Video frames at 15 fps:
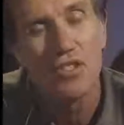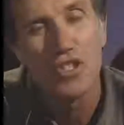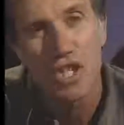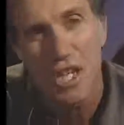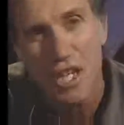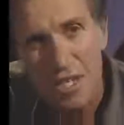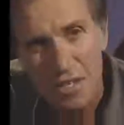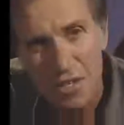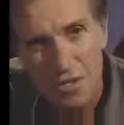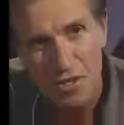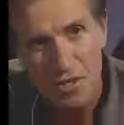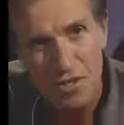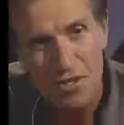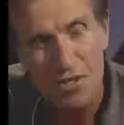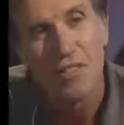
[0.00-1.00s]

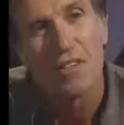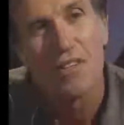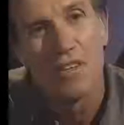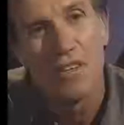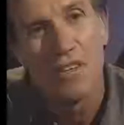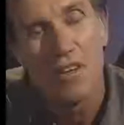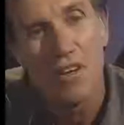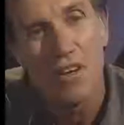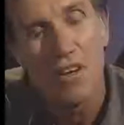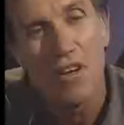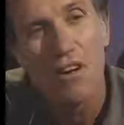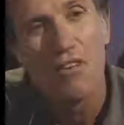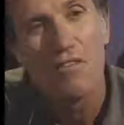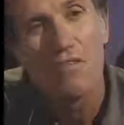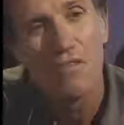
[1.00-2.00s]
changes
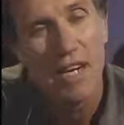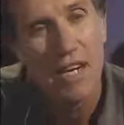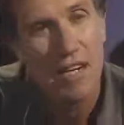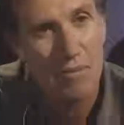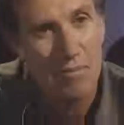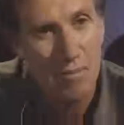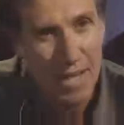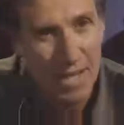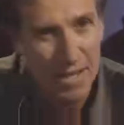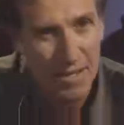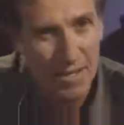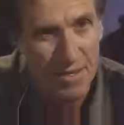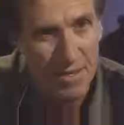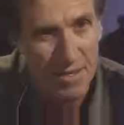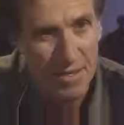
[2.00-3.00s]
of our
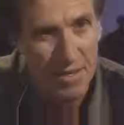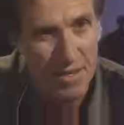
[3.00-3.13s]
planet.